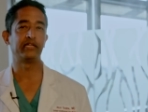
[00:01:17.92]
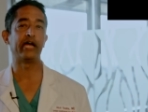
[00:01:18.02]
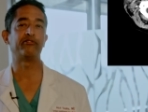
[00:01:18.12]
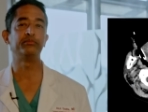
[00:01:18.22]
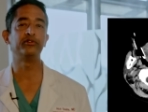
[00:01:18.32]

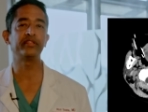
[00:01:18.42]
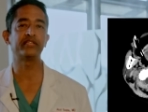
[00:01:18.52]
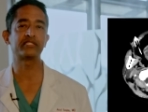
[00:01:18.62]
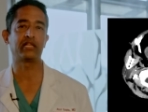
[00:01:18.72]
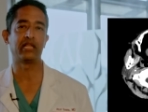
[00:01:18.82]
Now removing
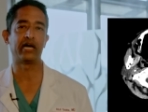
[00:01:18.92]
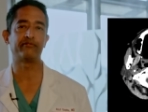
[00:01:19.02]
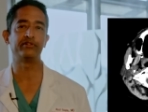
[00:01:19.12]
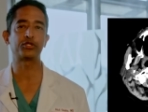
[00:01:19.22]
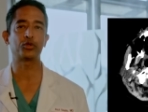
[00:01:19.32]
this
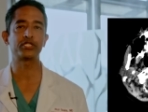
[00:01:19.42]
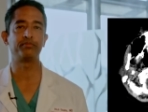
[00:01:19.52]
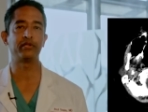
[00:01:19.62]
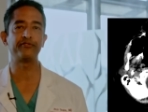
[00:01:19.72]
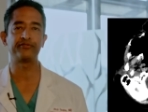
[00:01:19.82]
clot restores
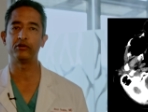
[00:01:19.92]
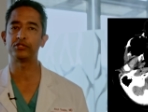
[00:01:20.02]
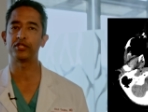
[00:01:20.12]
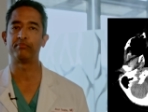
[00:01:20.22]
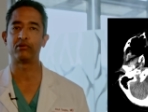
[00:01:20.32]
blood flow
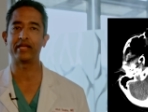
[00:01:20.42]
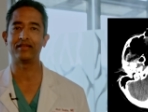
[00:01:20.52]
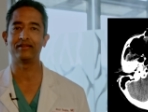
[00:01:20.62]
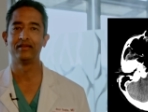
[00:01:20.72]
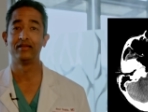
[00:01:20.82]
to the
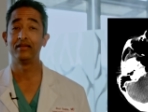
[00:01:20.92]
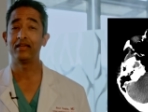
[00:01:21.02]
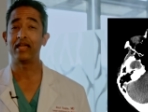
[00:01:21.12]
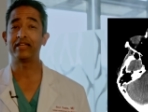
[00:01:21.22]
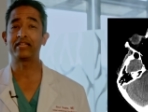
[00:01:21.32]
brain
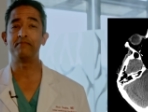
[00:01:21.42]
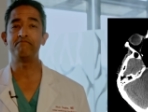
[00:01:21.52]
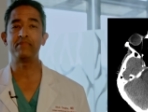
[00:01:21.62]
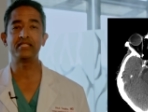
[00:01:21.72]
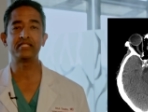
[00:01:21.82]
and it can
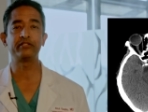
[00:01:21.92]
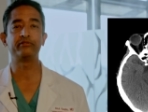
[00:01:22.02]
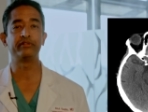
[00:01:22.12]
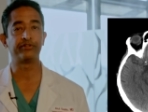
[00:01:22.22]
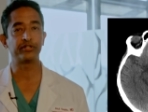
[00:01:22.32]
amazingly
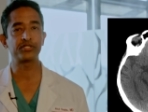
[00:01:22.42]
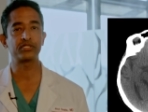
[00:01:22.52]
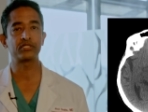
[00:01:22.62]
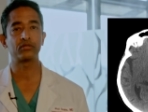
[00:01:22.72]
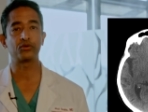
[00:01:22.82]

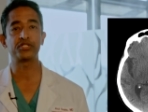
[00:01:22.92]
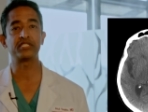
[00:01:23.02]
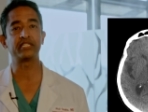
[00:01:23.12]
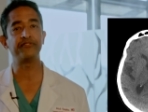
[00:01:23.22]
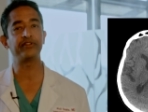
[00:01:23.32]
reverse or
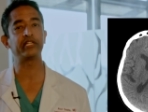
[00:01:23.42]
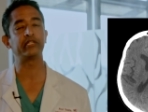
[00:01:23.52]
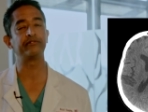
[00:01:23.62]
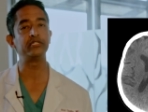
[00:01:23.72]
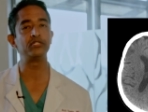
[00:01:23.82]

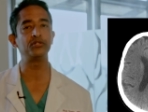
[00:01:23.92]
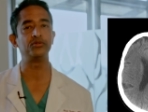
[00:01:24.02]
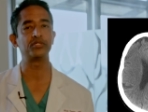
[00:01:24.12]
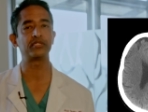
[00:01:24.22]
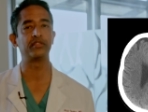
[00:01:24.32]
significantly
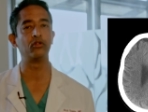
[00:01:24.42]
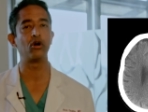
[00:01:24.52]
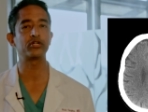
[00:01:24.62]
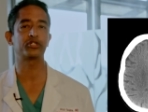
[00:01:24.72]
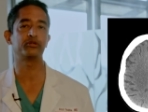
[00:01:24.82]
reduce the
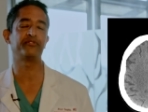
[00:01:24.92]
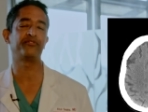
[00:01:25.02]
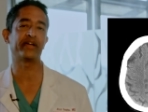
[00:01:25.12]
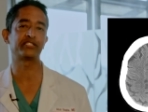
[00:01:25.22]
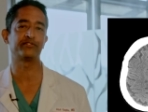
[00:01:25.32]
long-term
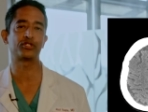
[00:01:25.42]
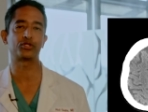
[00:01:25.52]
effects of